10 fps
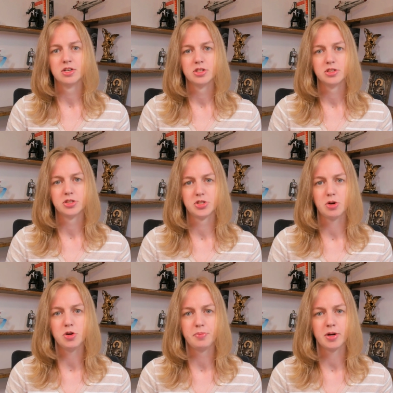so
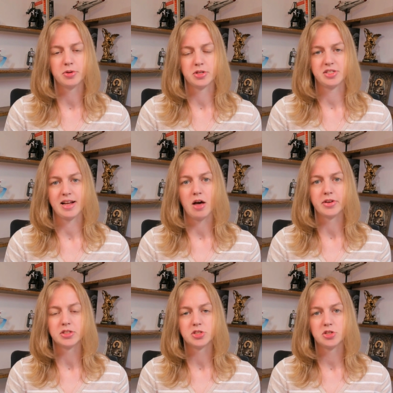ubiquitous now, that
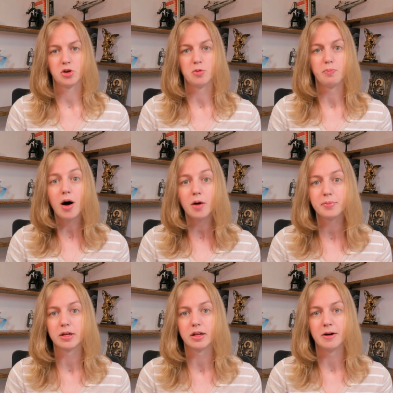it's so
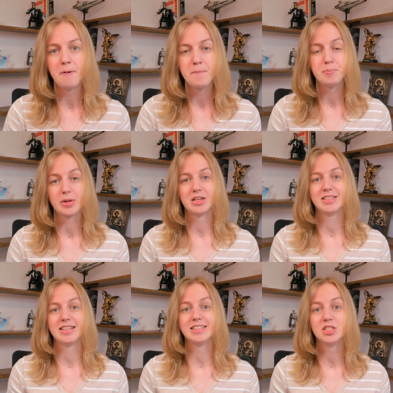popular, because
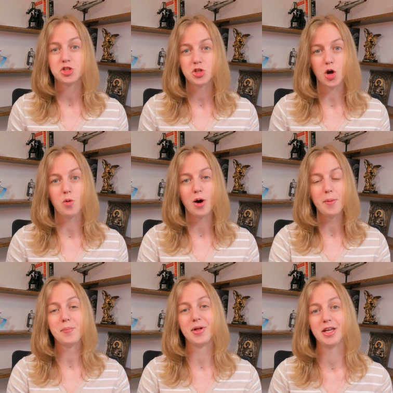it is so
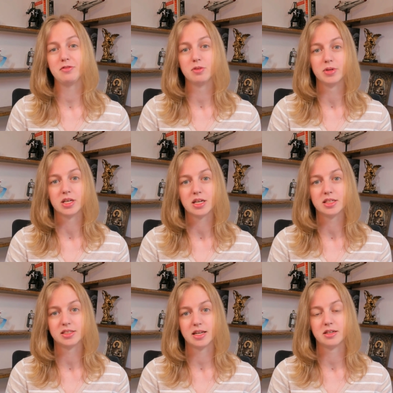unbelievably
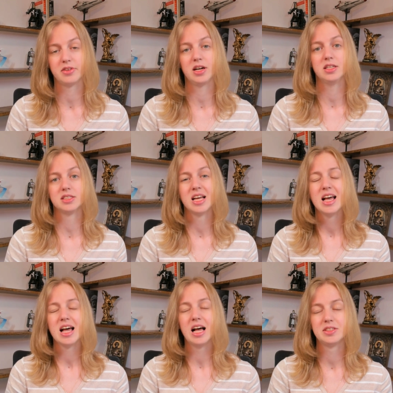incentivized,
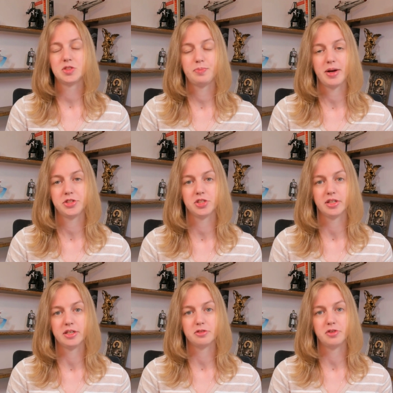
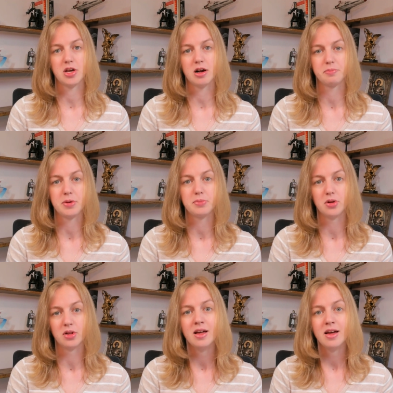especially for young
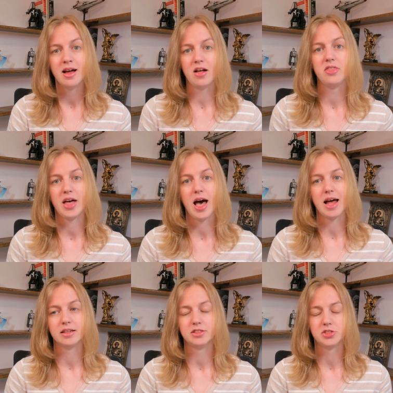people. And that
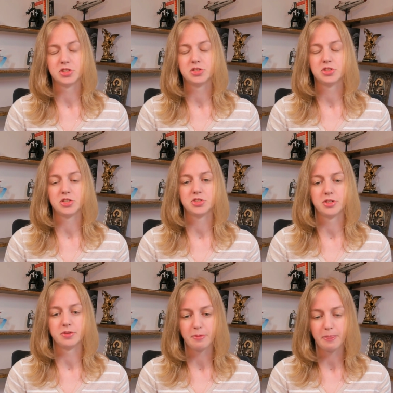is just such
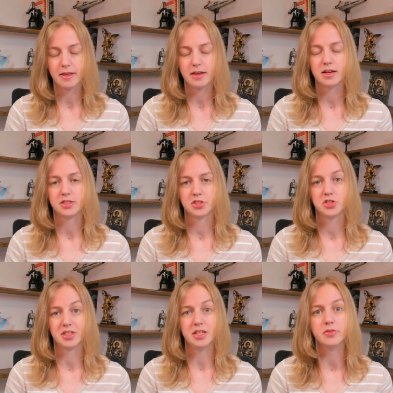a, it's such
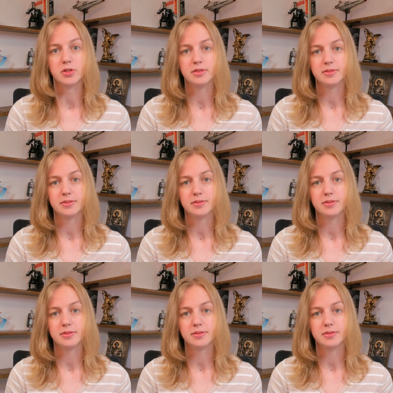an evil.